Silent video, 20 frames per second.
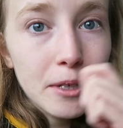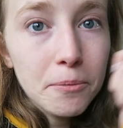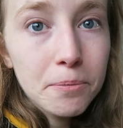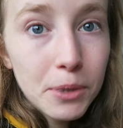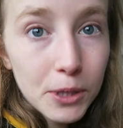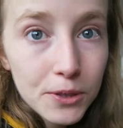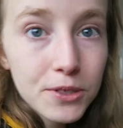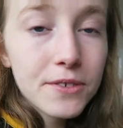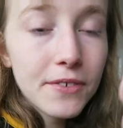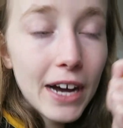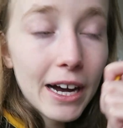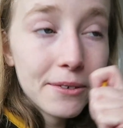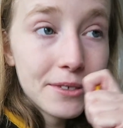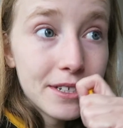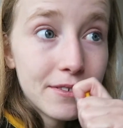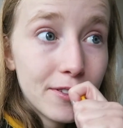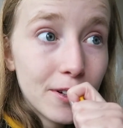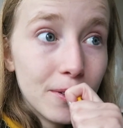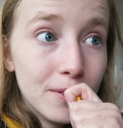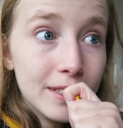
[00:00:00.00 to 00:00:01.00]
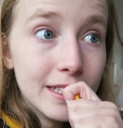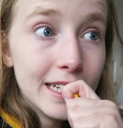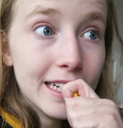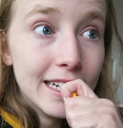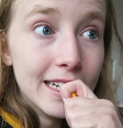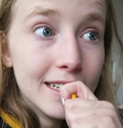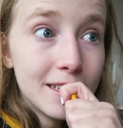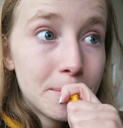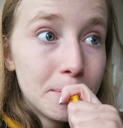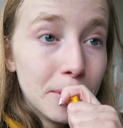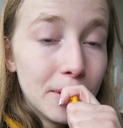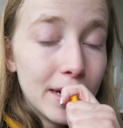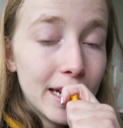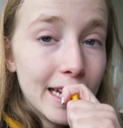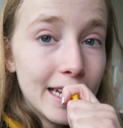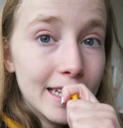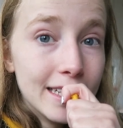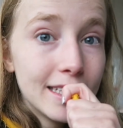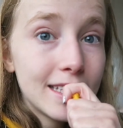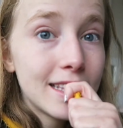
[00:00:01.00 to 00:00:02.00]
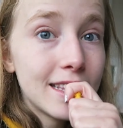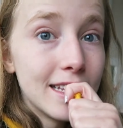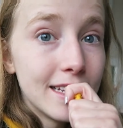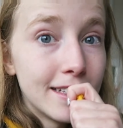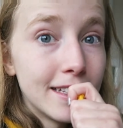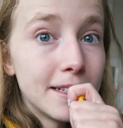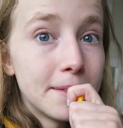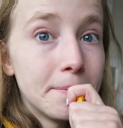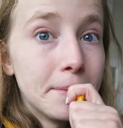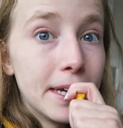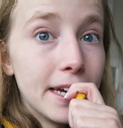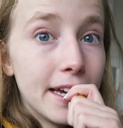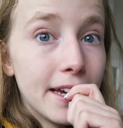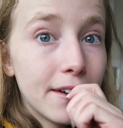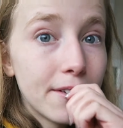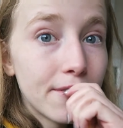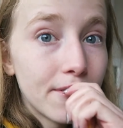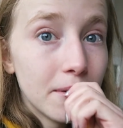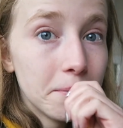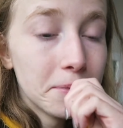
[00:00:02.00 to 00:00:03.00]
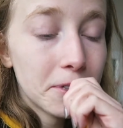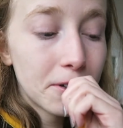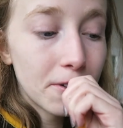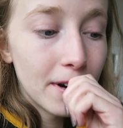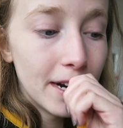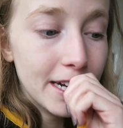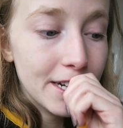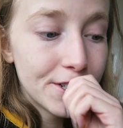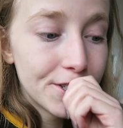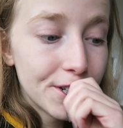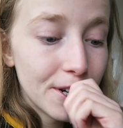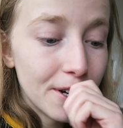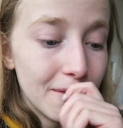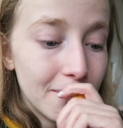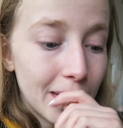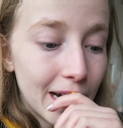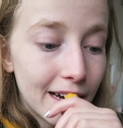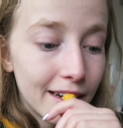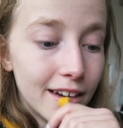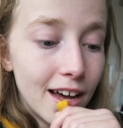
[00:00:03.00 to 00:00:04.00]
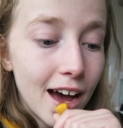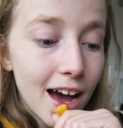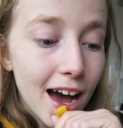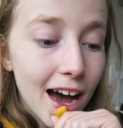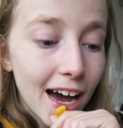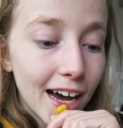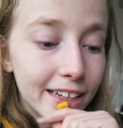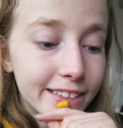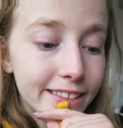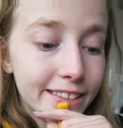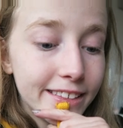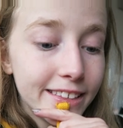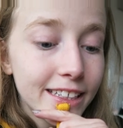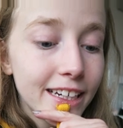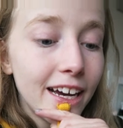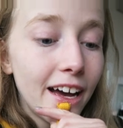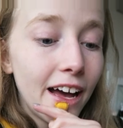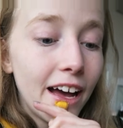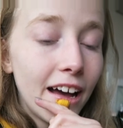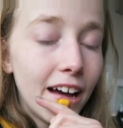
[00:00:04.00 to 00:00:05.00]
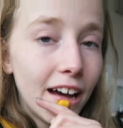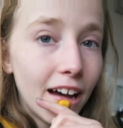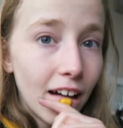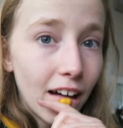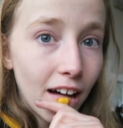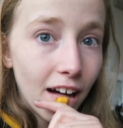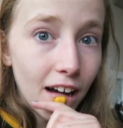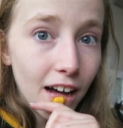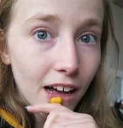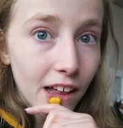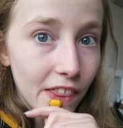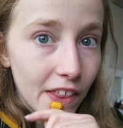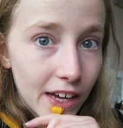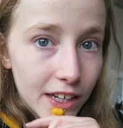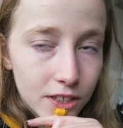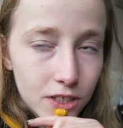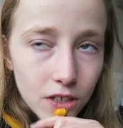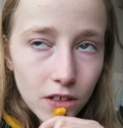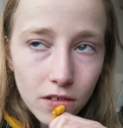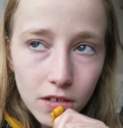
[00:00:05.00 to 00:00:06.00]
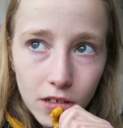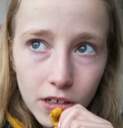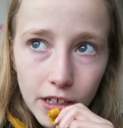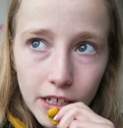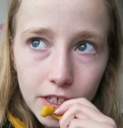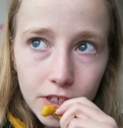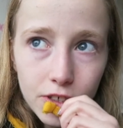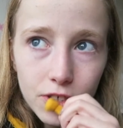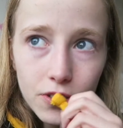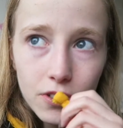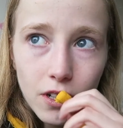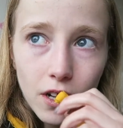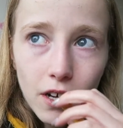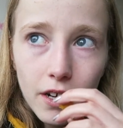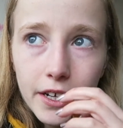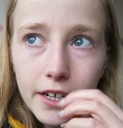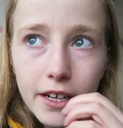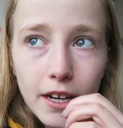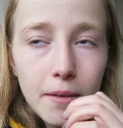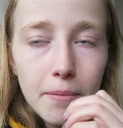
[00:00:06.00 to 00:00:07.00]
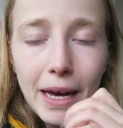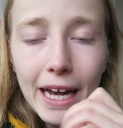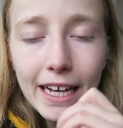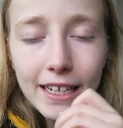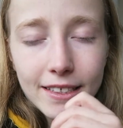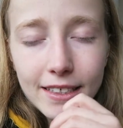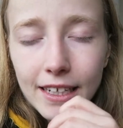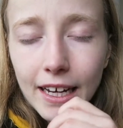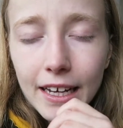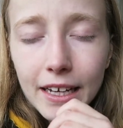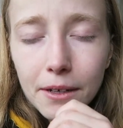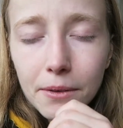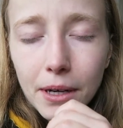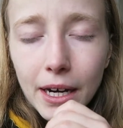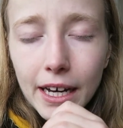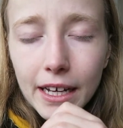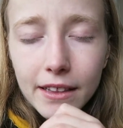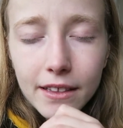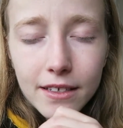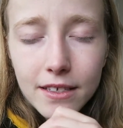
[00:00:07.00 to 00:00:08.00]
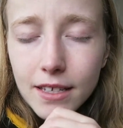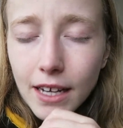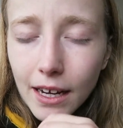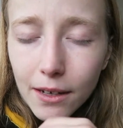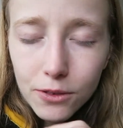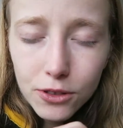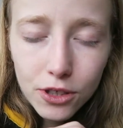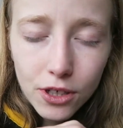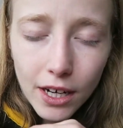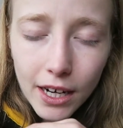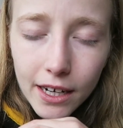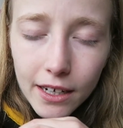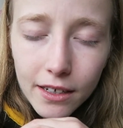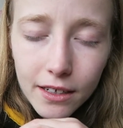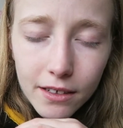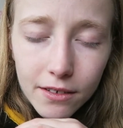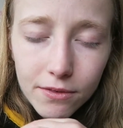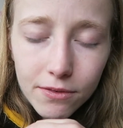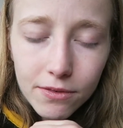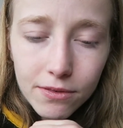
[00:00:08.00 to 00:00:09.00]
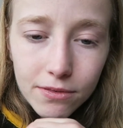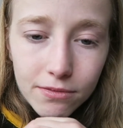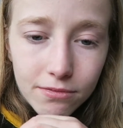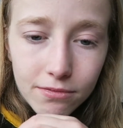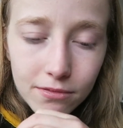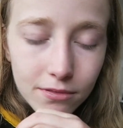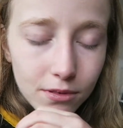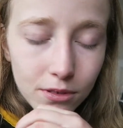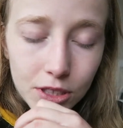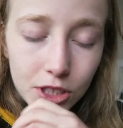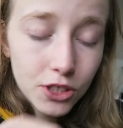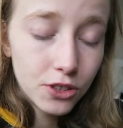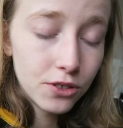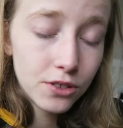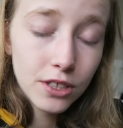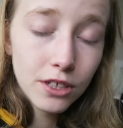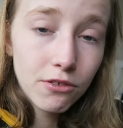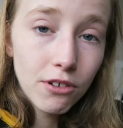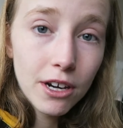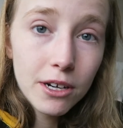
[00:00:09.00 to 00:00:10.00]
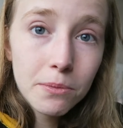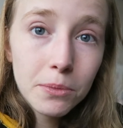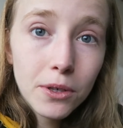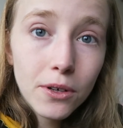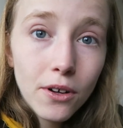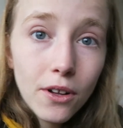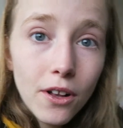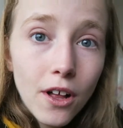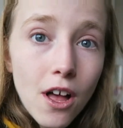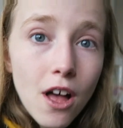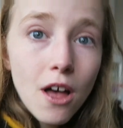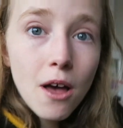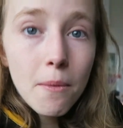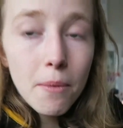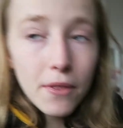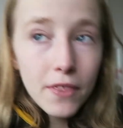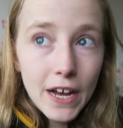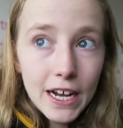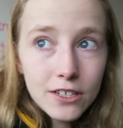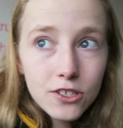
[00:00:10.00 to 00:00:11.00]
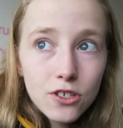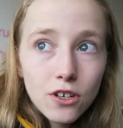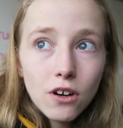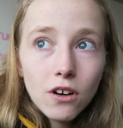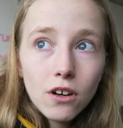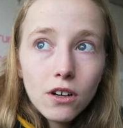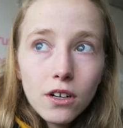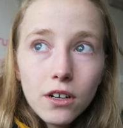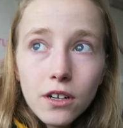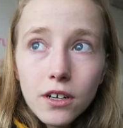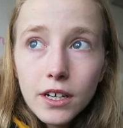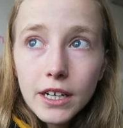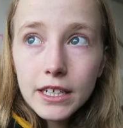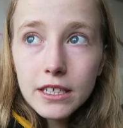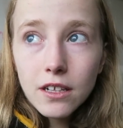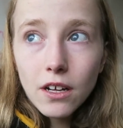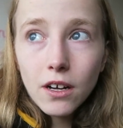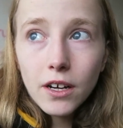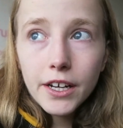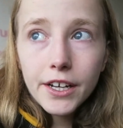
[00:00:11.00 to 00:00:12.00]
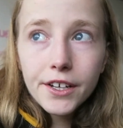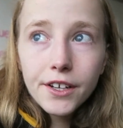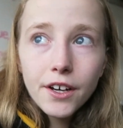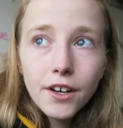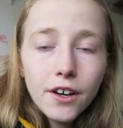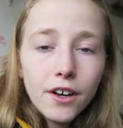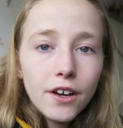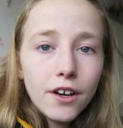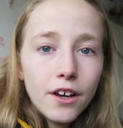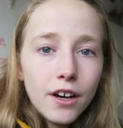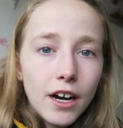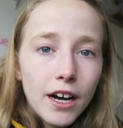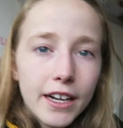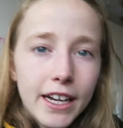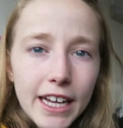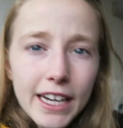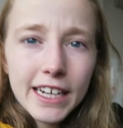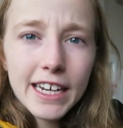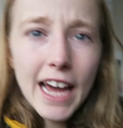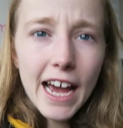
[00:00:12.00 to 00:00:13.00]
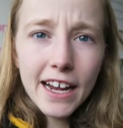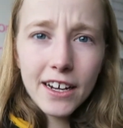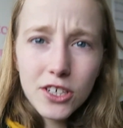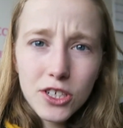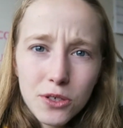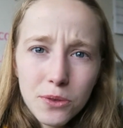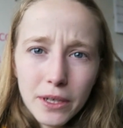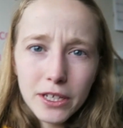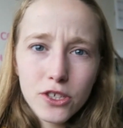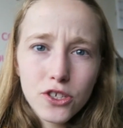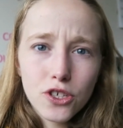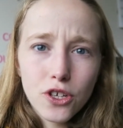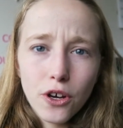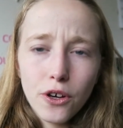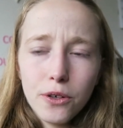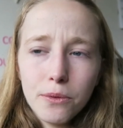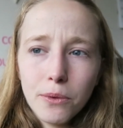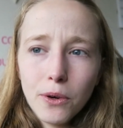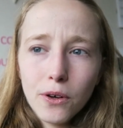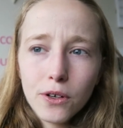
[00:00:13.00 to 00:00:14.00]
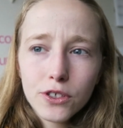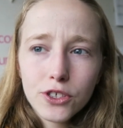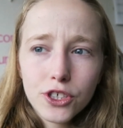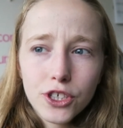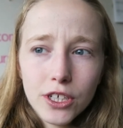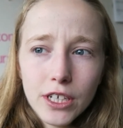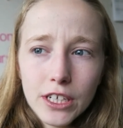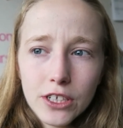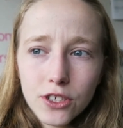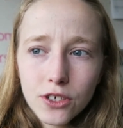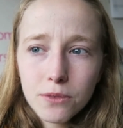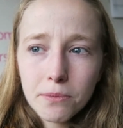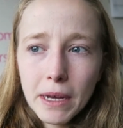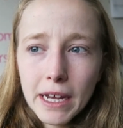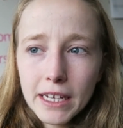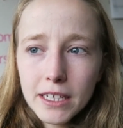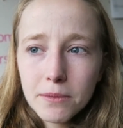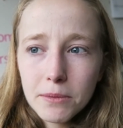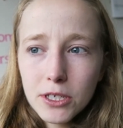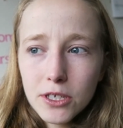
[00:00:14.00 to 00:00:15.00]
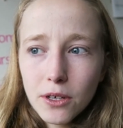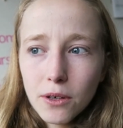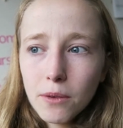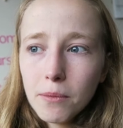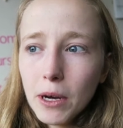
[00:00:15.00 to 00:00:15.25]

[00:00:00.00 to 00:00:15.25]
because of how difficult it is, but This Is Me from The Greatest Showman, and that song is just like amazing anyway, and the soundtrack was just incredible. But that song is like, I connect to it so much and it just makes me so